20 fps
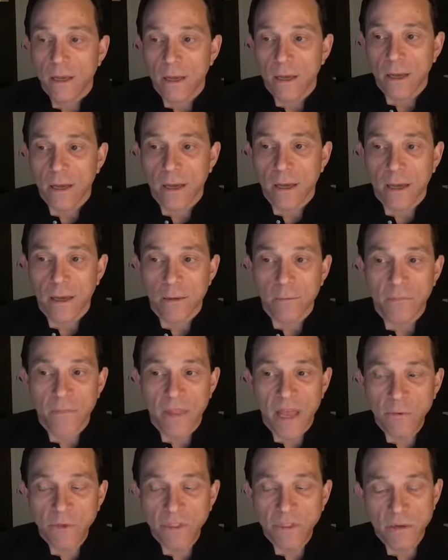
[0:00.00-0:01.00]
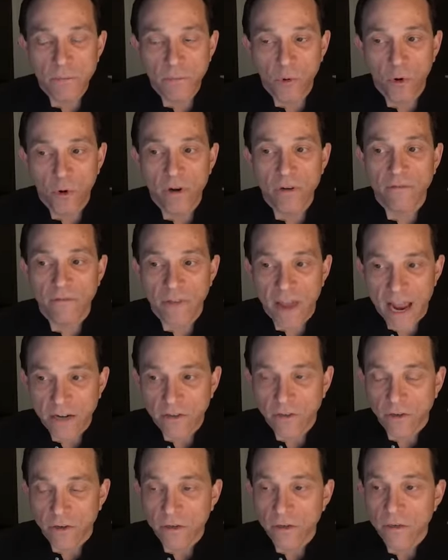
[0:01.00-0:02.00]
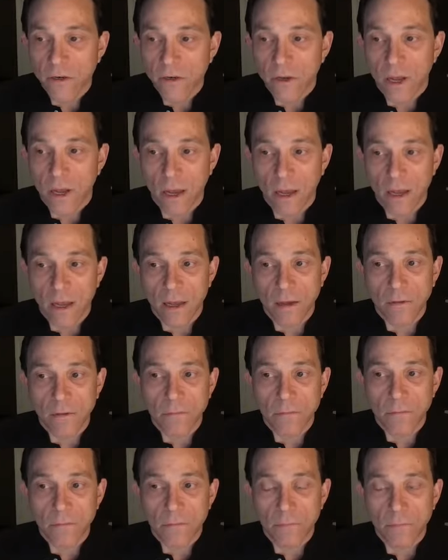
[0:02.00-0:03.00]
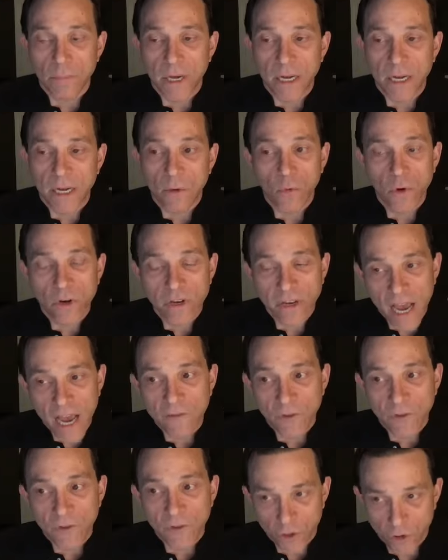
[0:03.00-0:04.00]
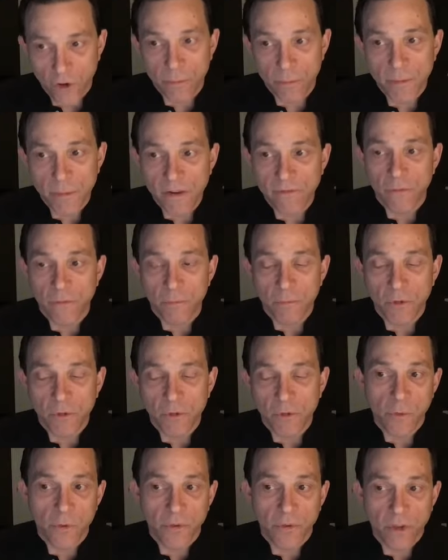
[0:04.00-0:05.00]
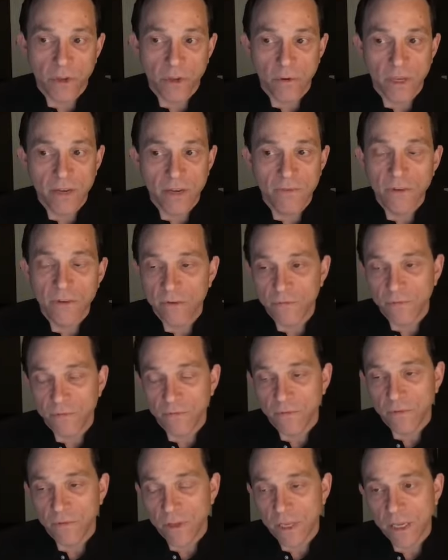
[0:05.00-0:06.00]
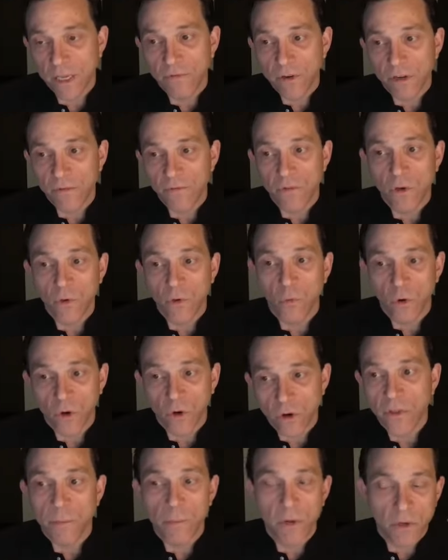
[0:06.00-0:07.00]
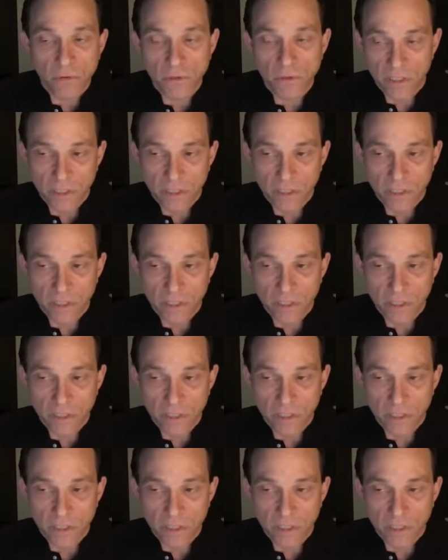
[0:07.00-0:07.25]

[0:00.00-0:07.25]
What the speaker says: that was an important factor, but it would not have deterred me from going with you, even if you were the most